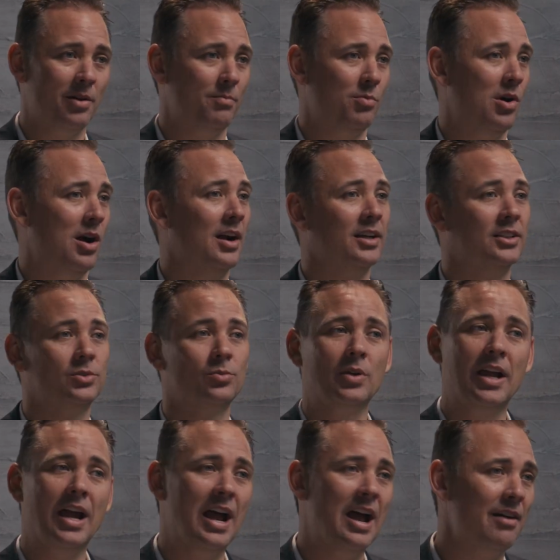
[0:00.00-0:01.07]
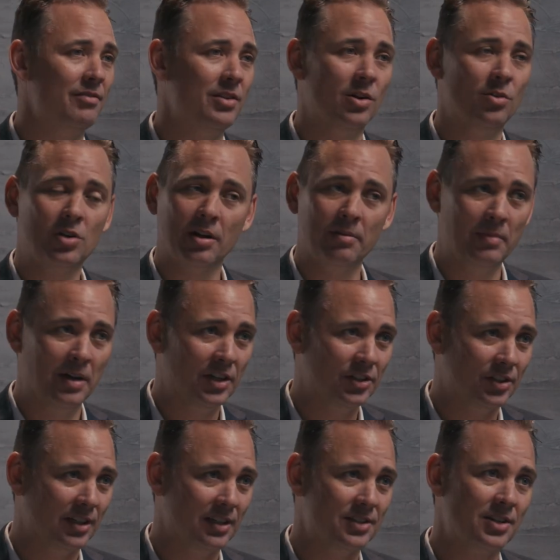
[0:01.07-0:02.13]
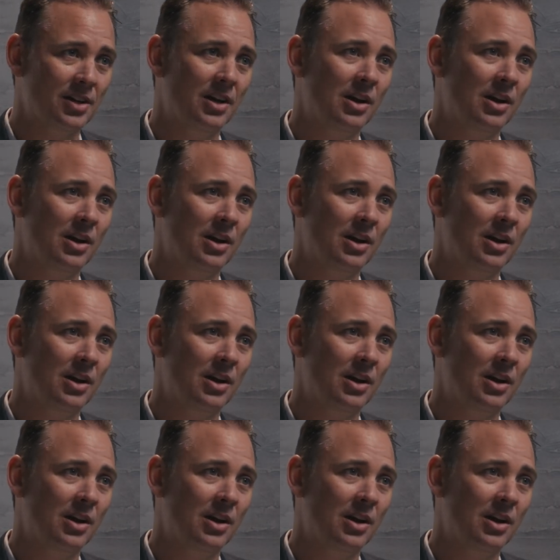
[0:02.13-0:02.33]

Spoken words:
products. We have no commissions.